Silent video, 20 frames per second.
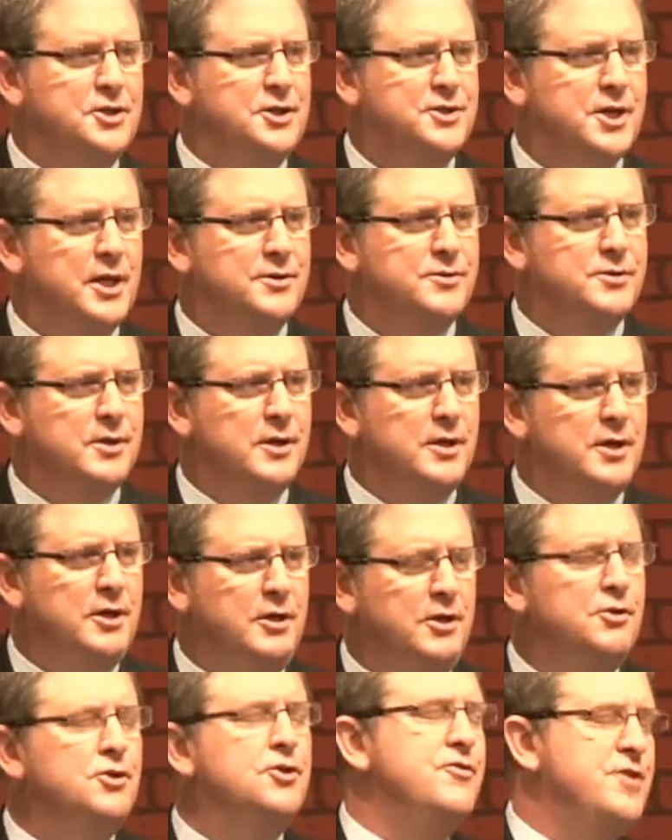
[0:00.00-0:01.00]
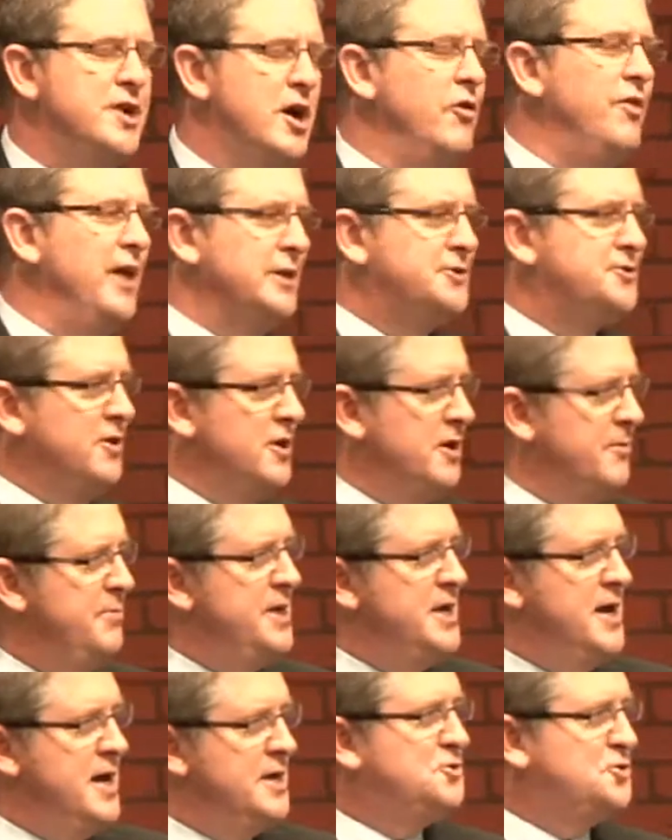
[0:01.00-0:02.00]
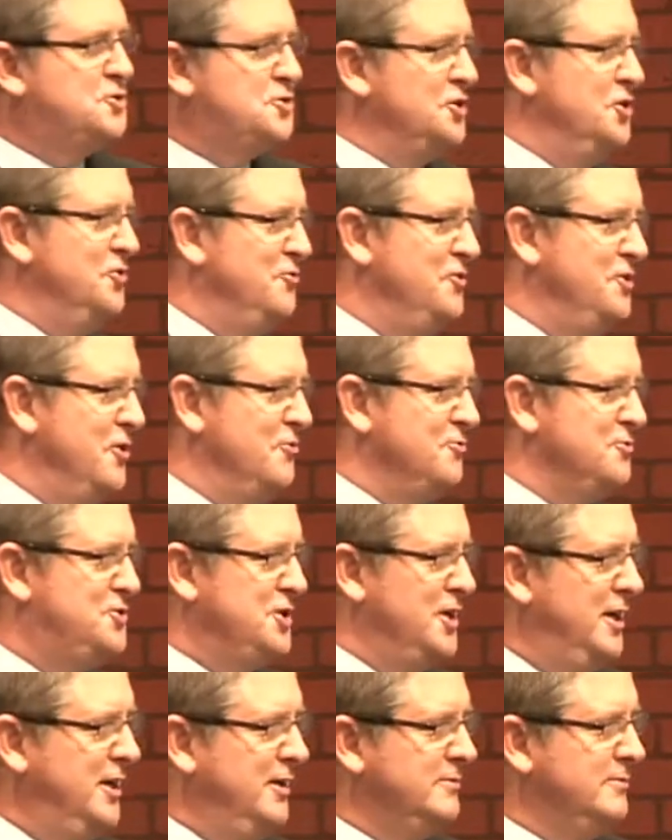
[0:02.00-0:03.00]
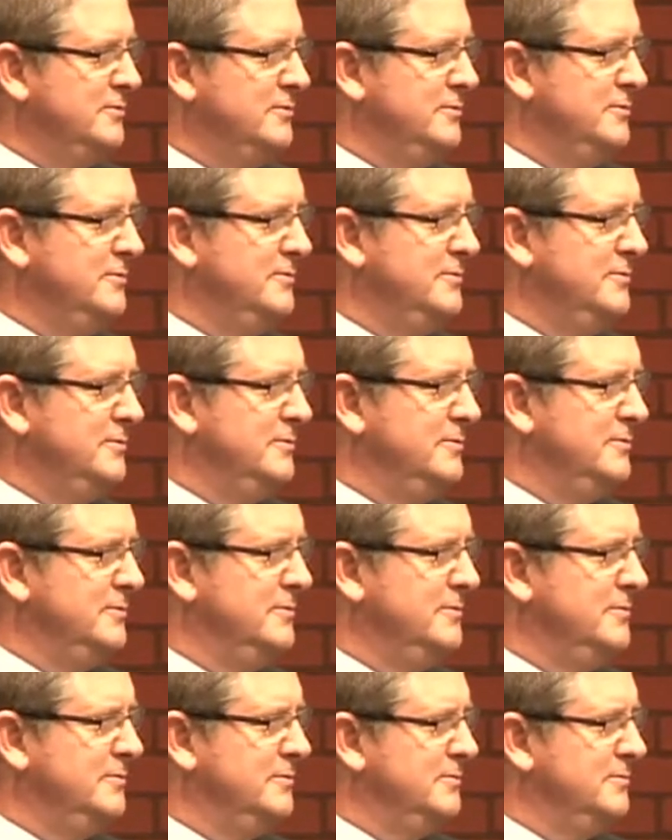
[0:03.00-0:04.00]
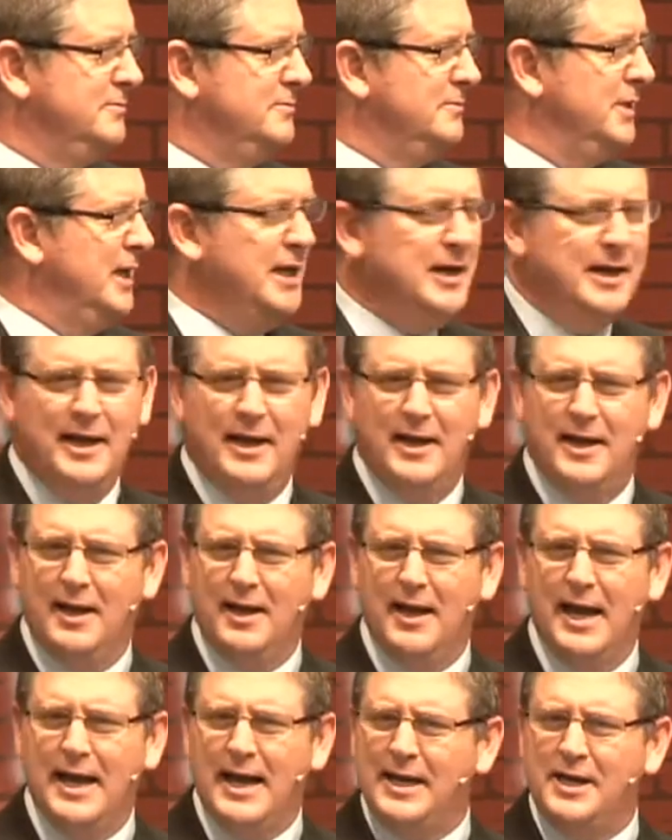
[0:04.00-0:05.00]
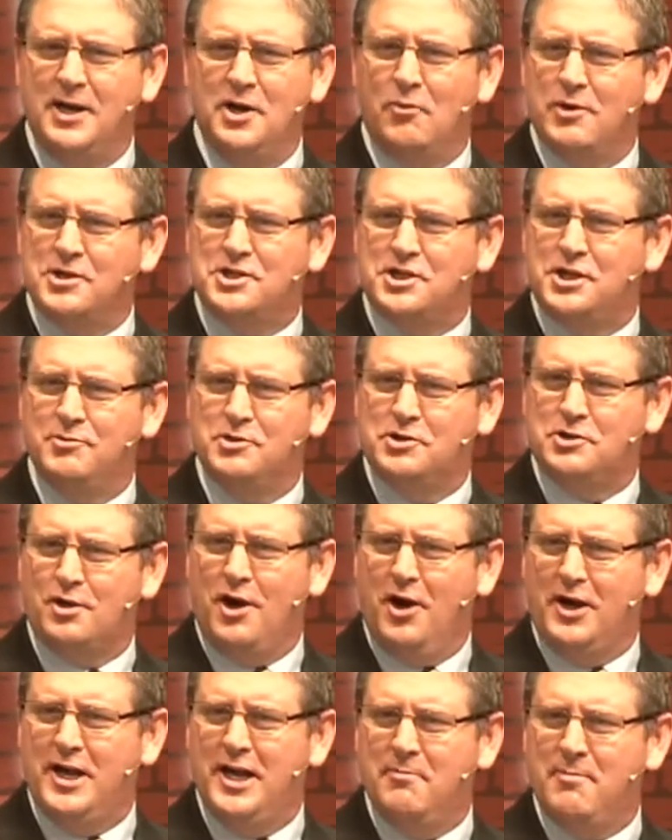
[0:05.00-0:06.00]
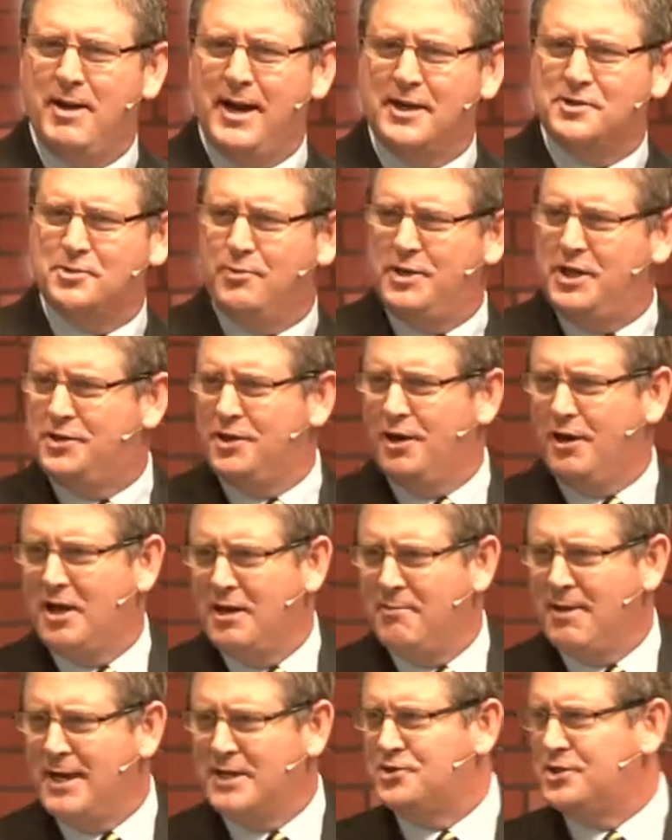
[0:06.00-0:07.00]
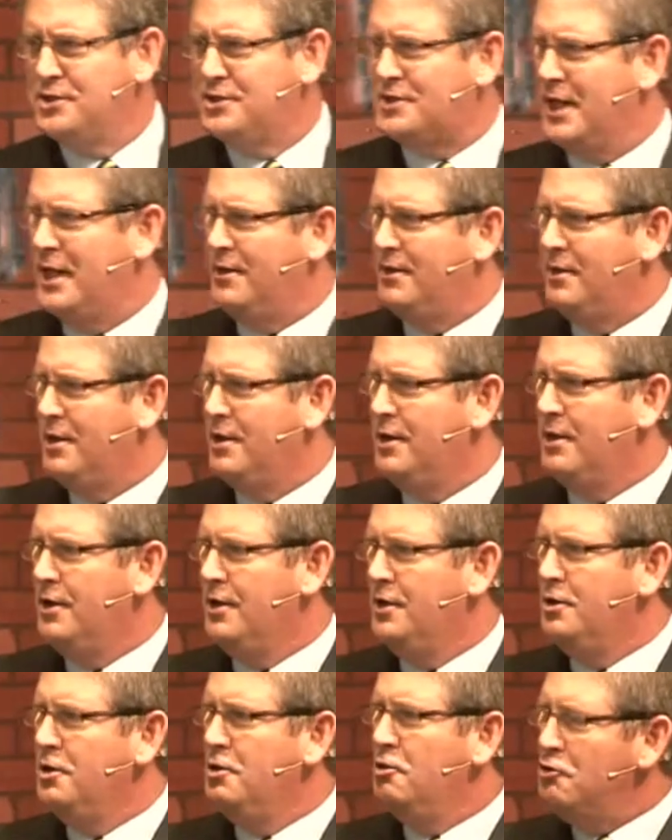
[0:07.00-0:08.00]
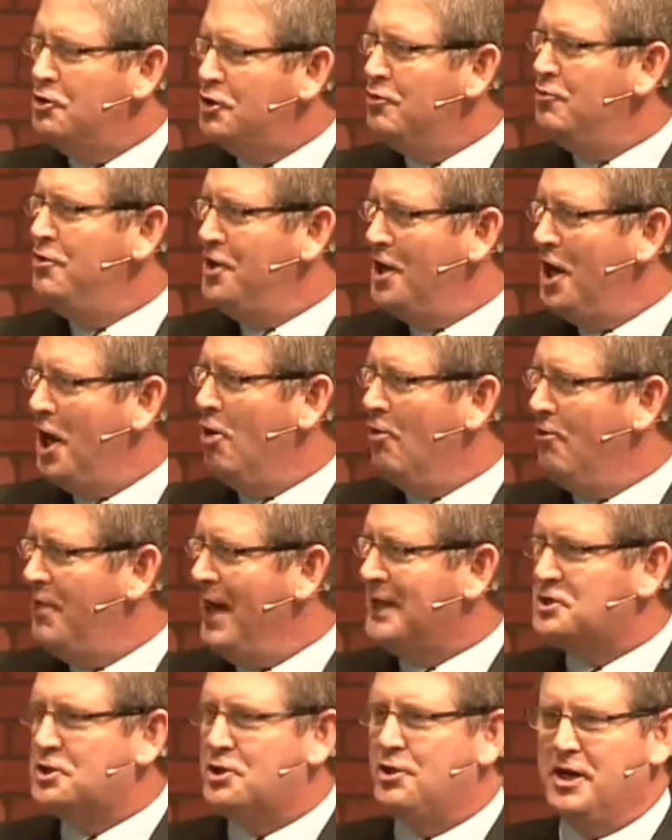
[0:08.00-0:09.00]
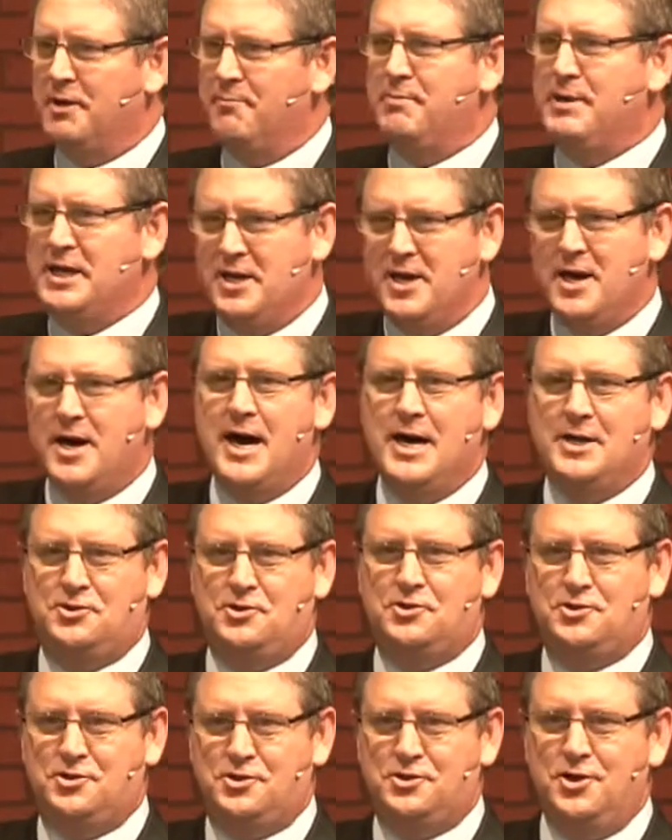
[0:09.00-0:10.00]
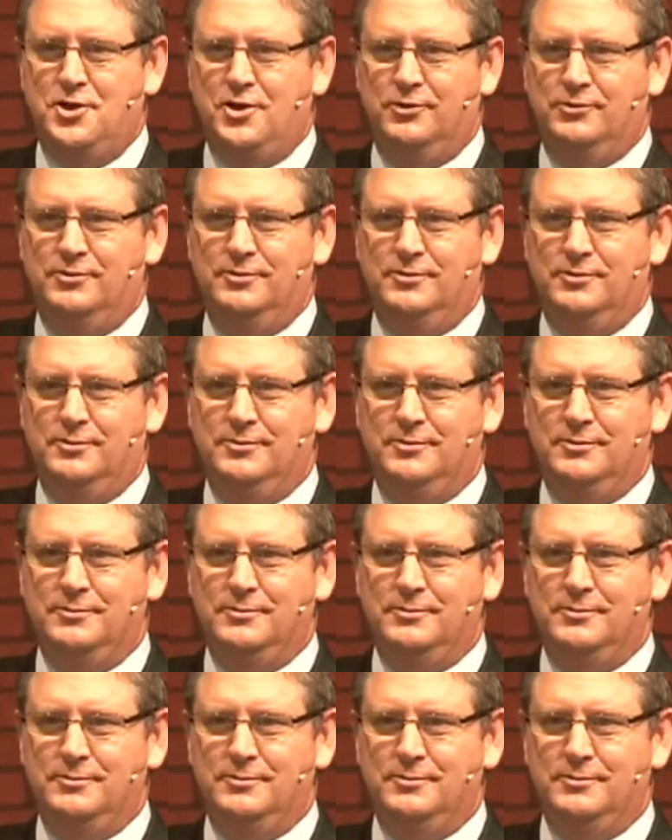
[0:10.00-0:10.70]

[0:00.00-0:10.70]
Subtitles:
She says, you know that's going to be us soon, don't you? And I didn't know what she was talking about. I said, what are you talking about? She said, you know that's going to be us soon,